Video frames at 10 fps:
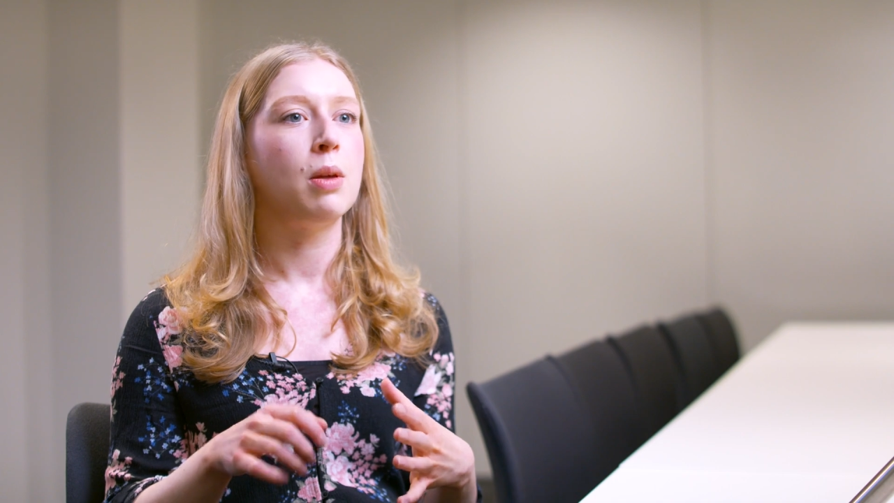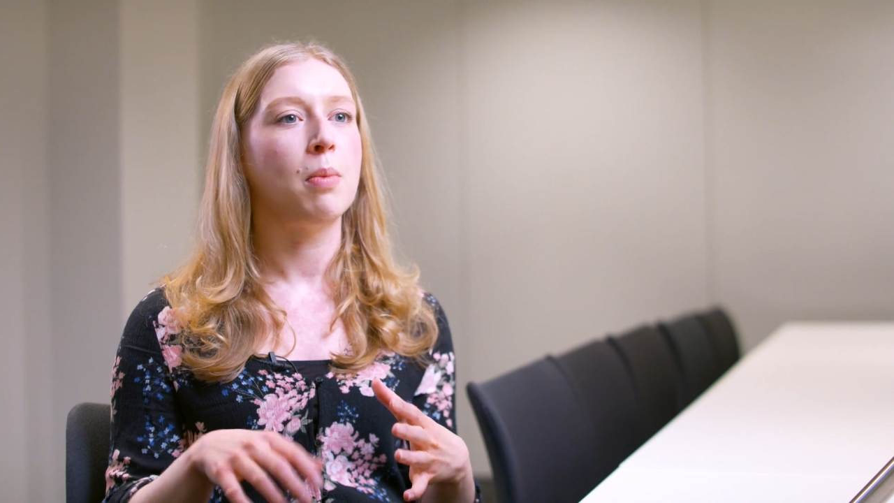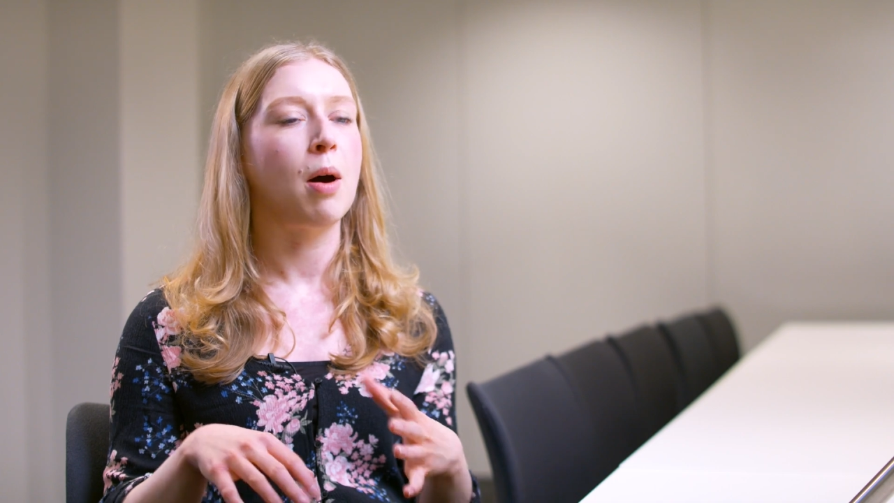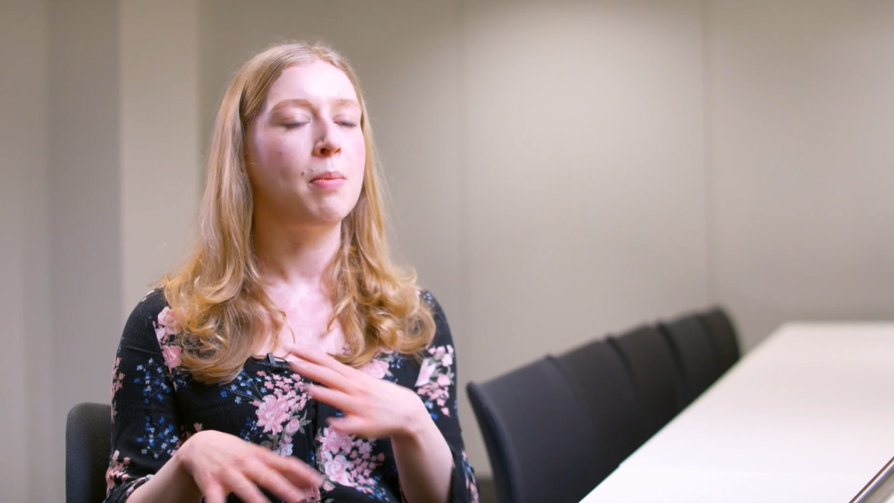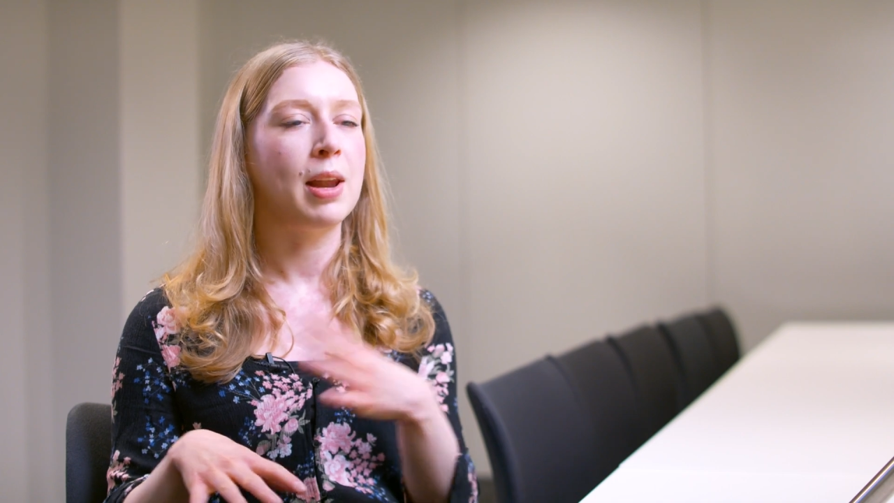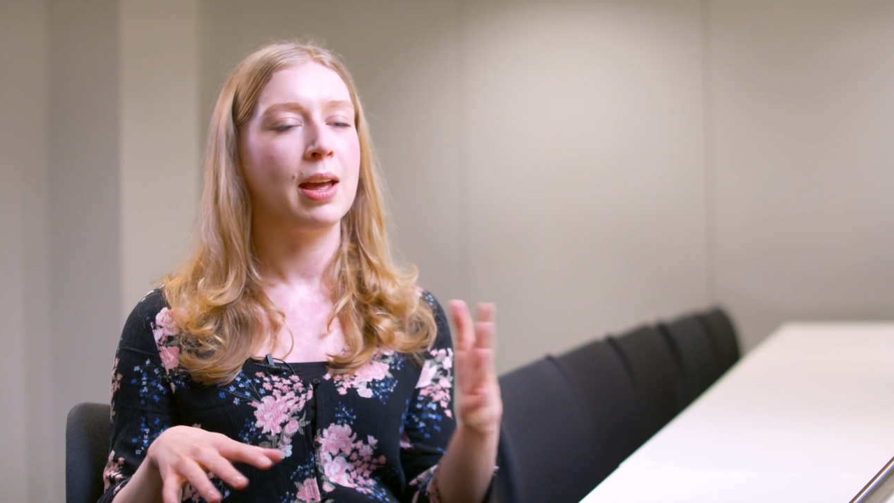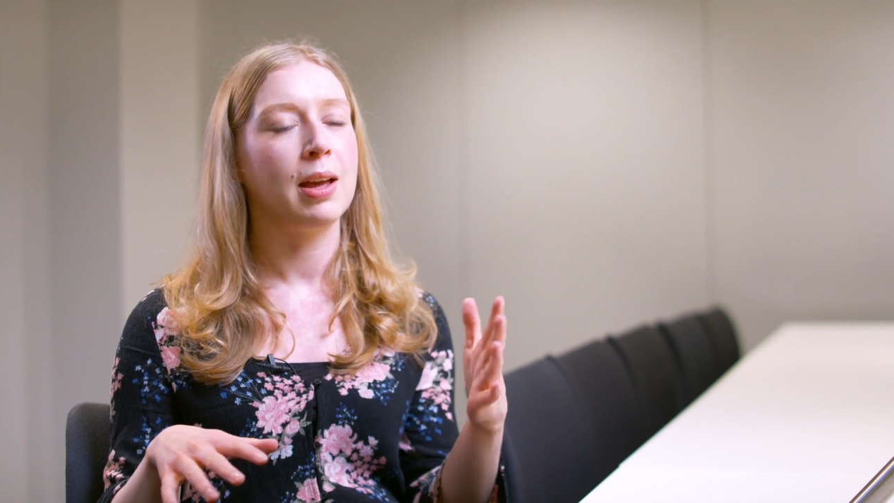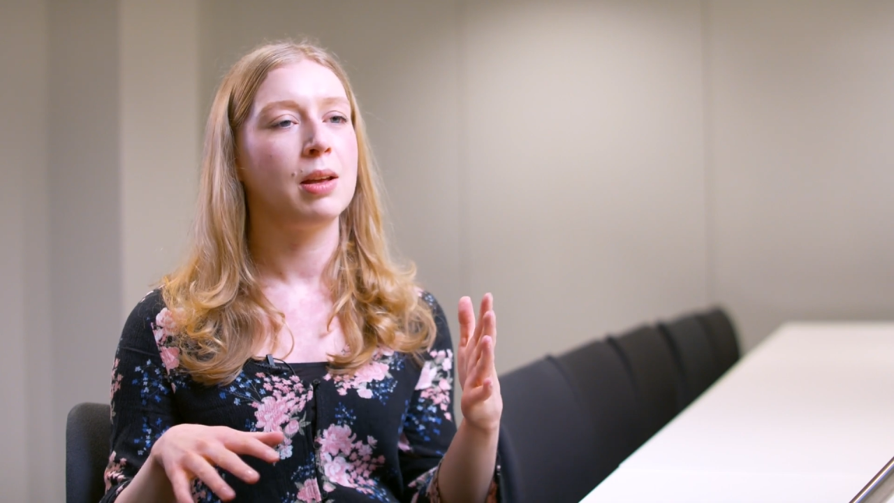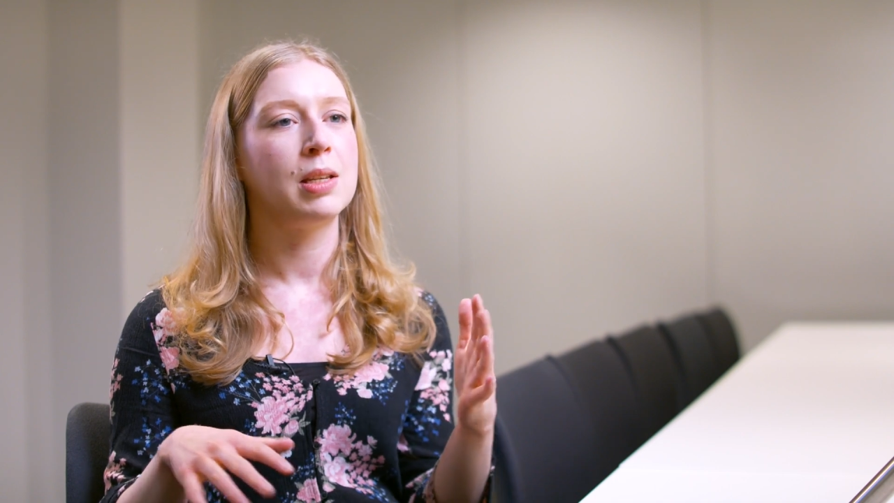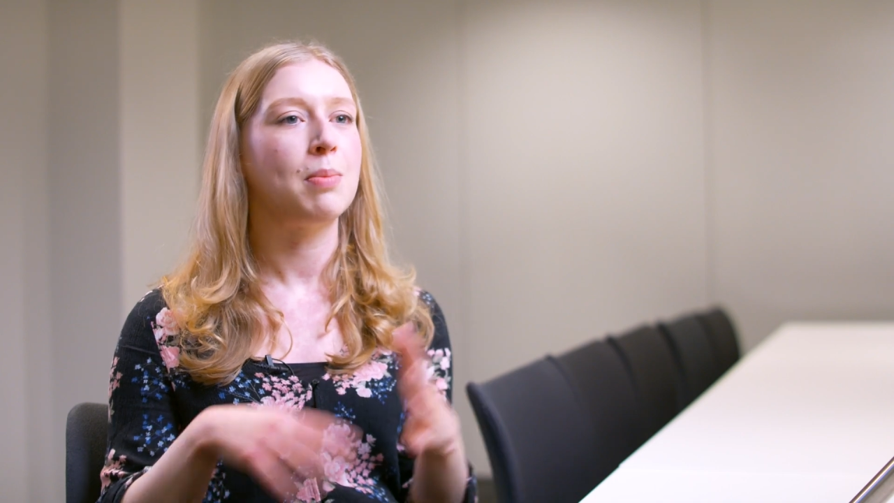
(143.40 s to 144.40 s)
the public,
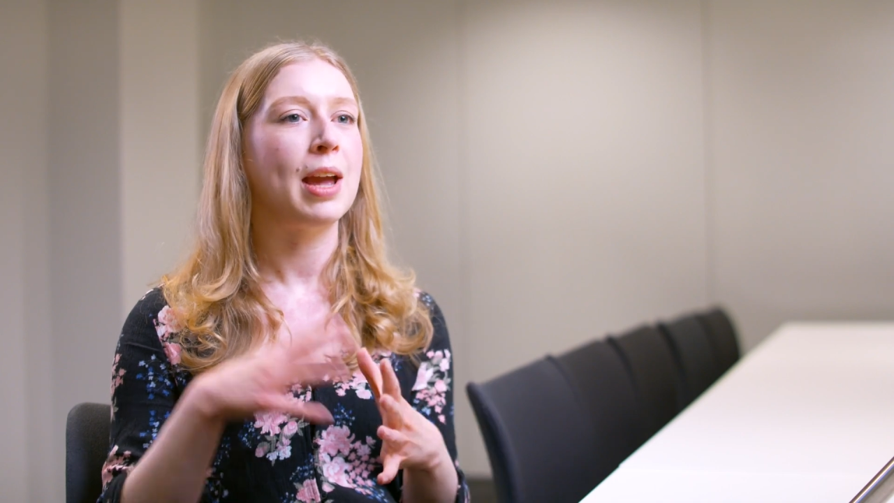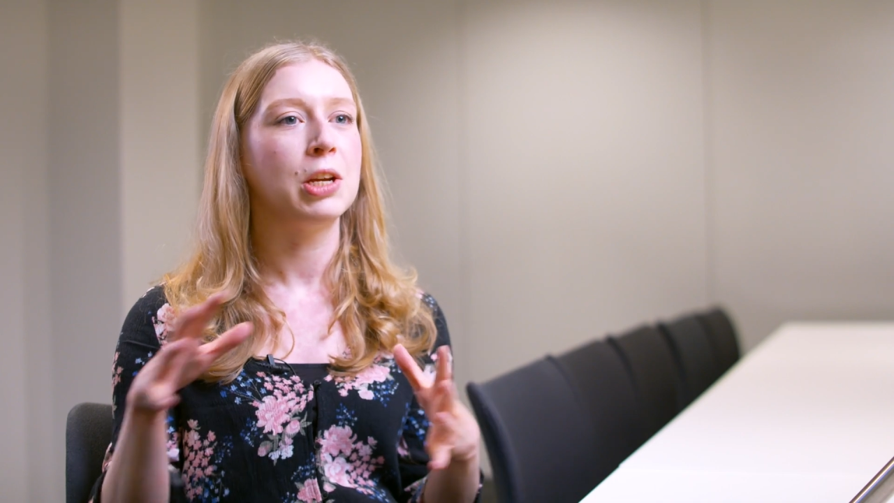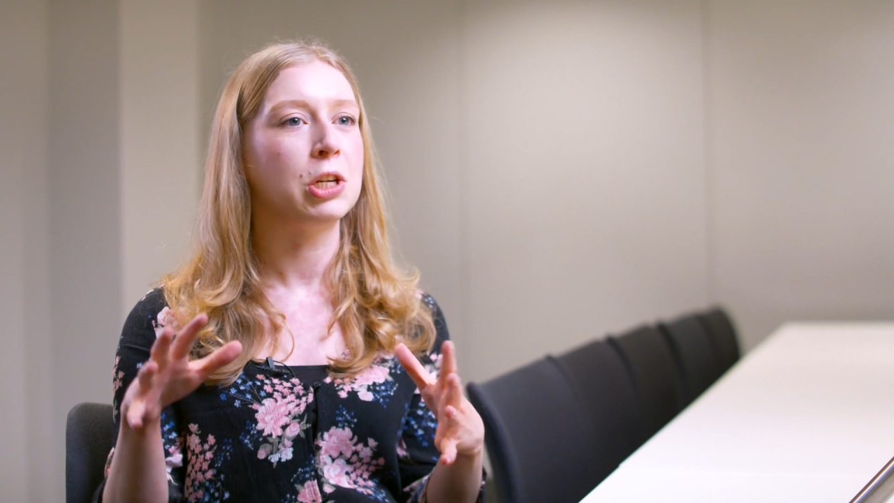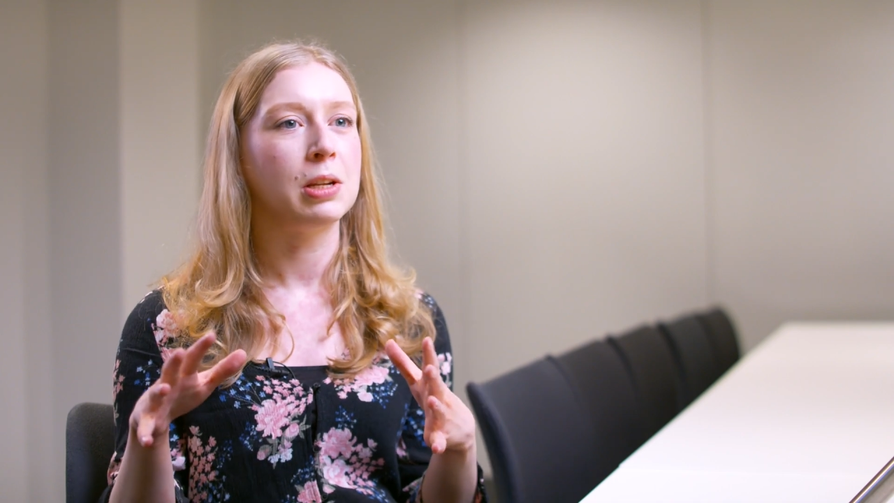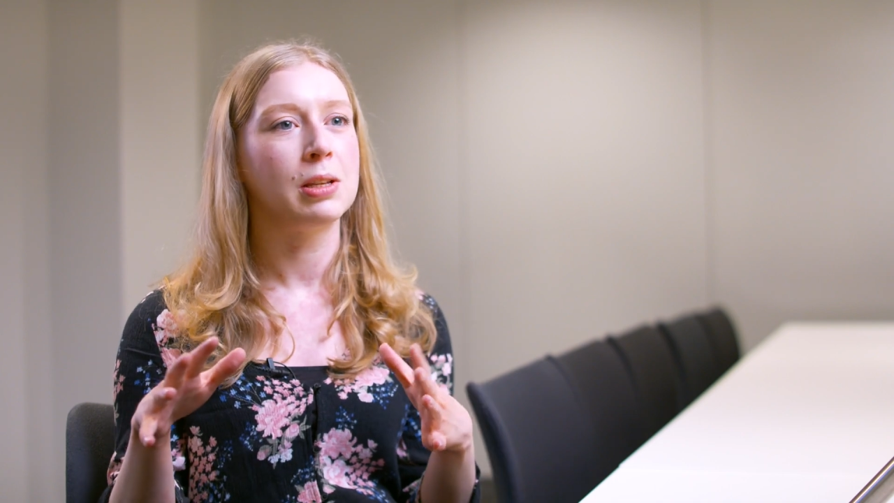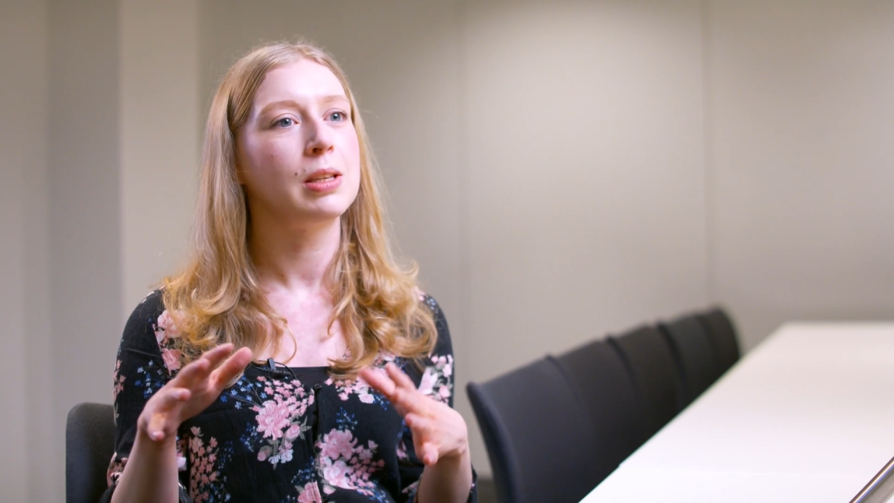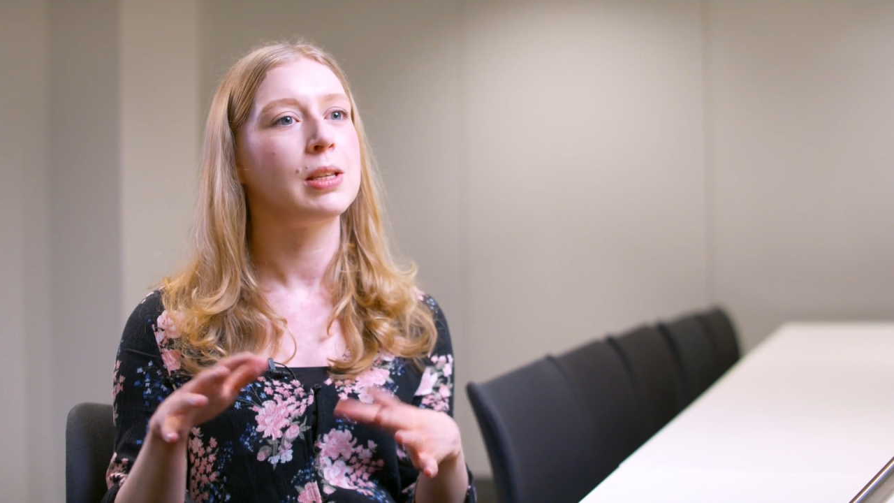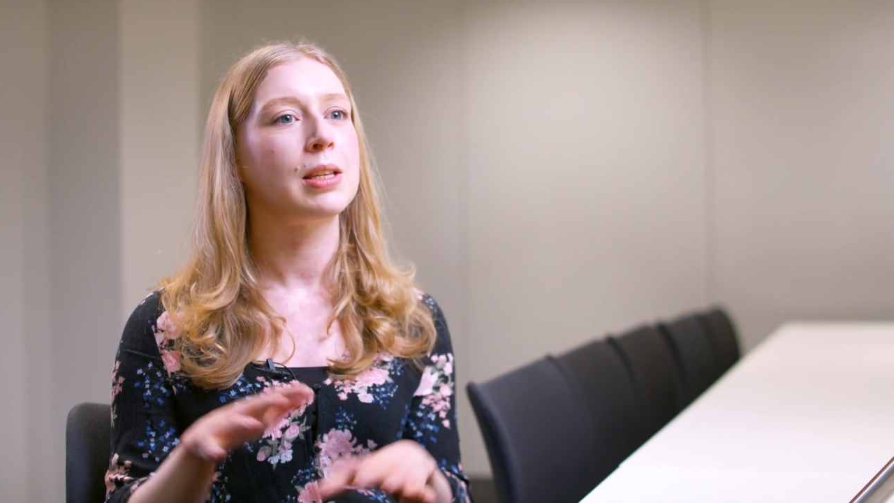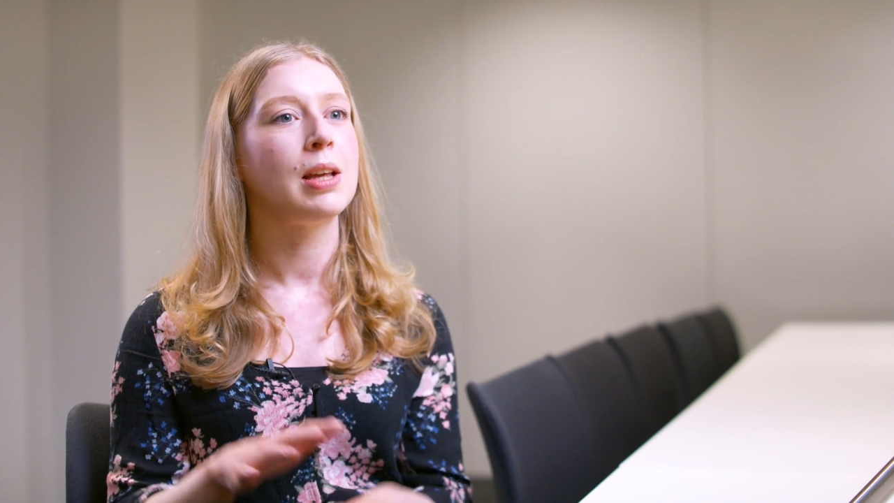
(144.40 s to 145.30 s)
to patients,